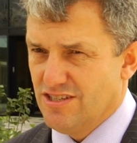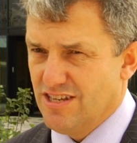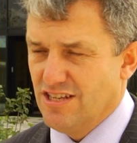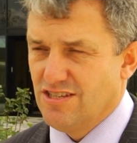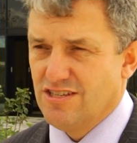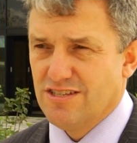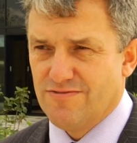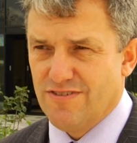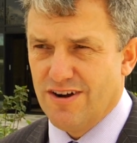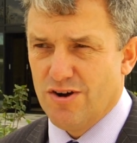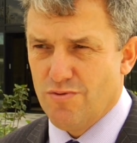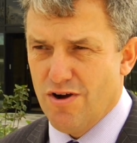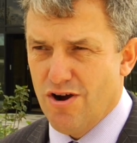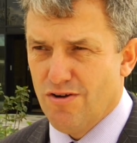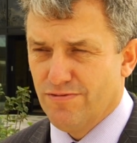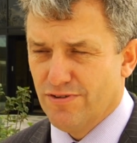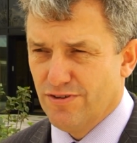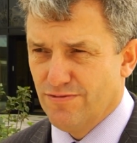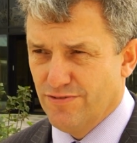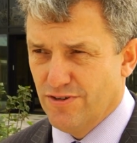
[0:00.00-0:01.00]
sets us very well
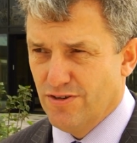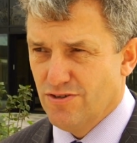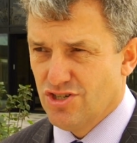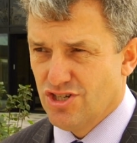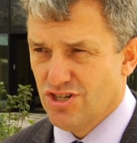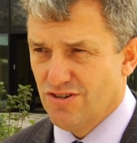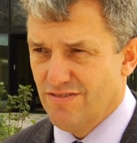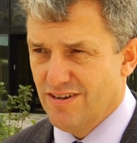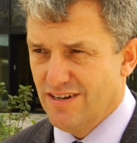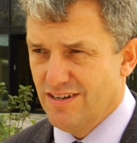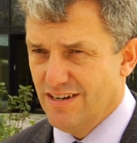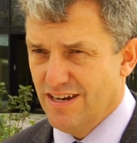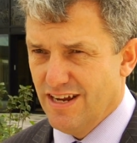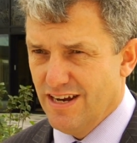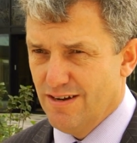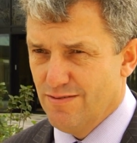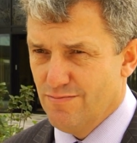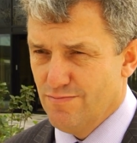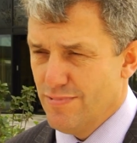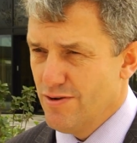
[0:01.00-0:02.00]
for the future in,
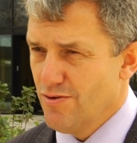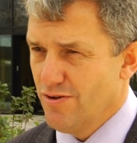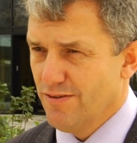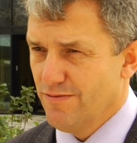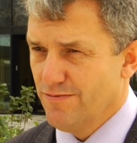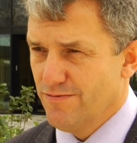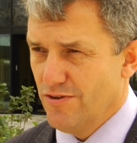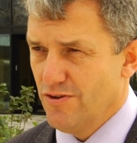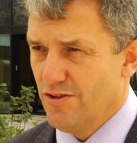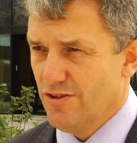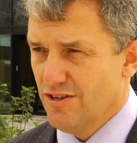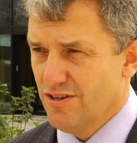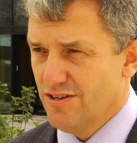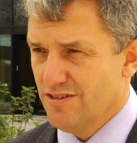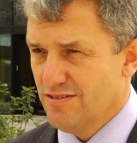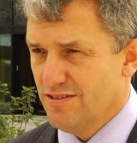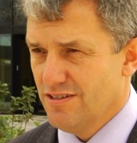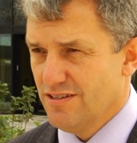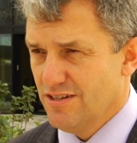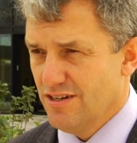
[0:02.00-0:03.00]
in building further
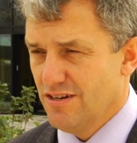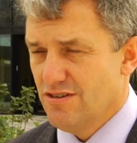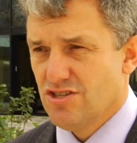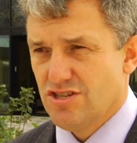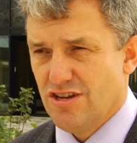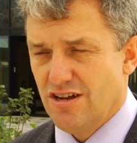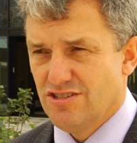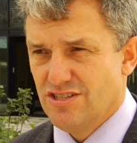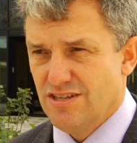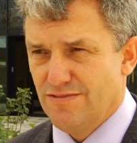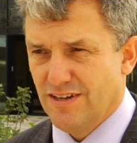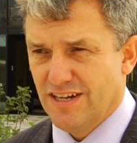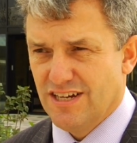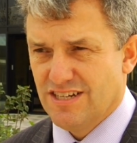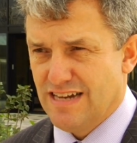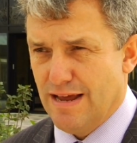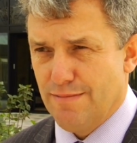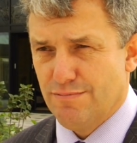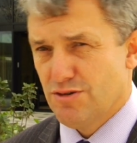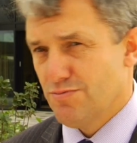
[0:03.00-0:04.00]
you know, scientific
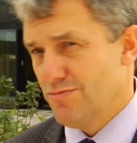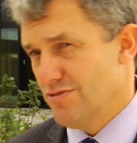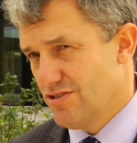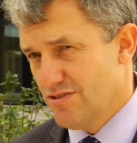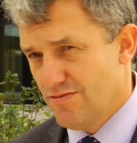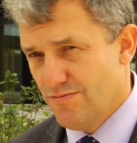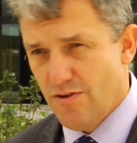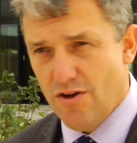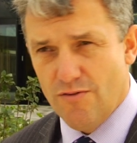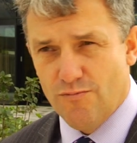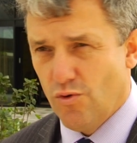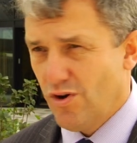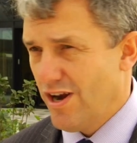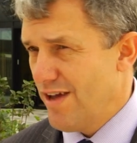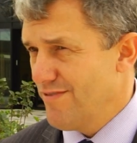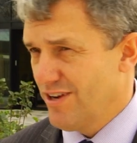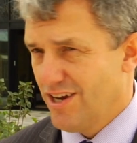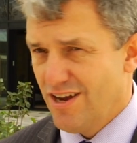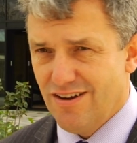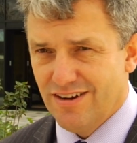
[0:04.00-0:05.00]
establishments of, of
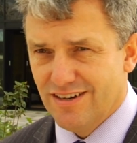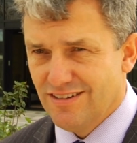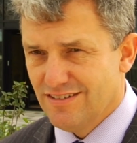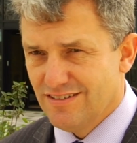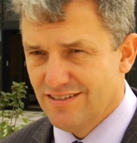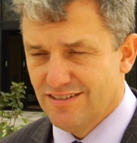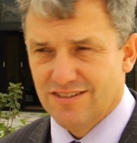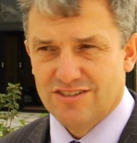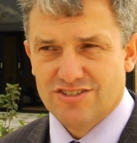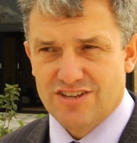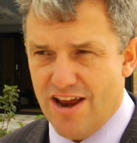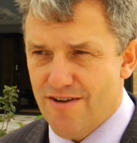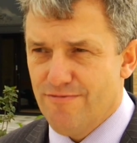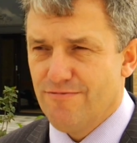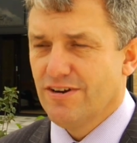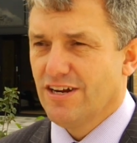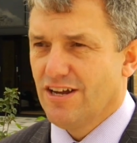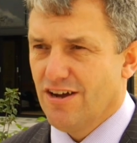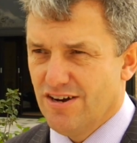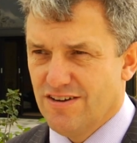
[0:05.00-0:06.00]
whatever kind. There's
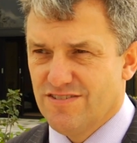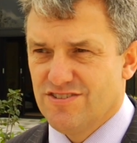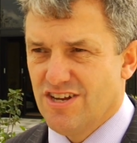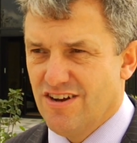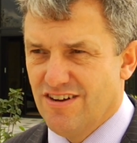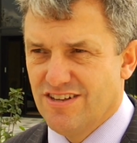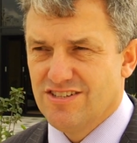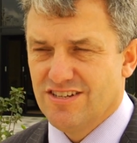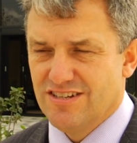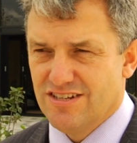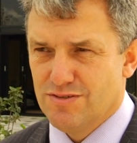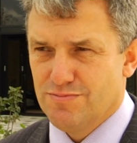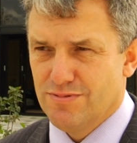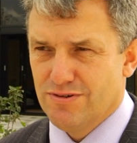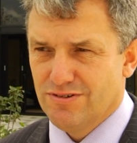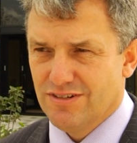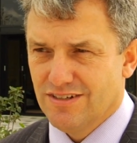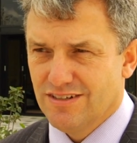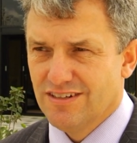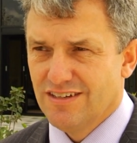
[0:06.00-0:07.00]
every kind of science in this
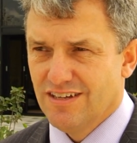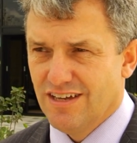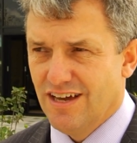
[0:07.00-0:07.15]
building.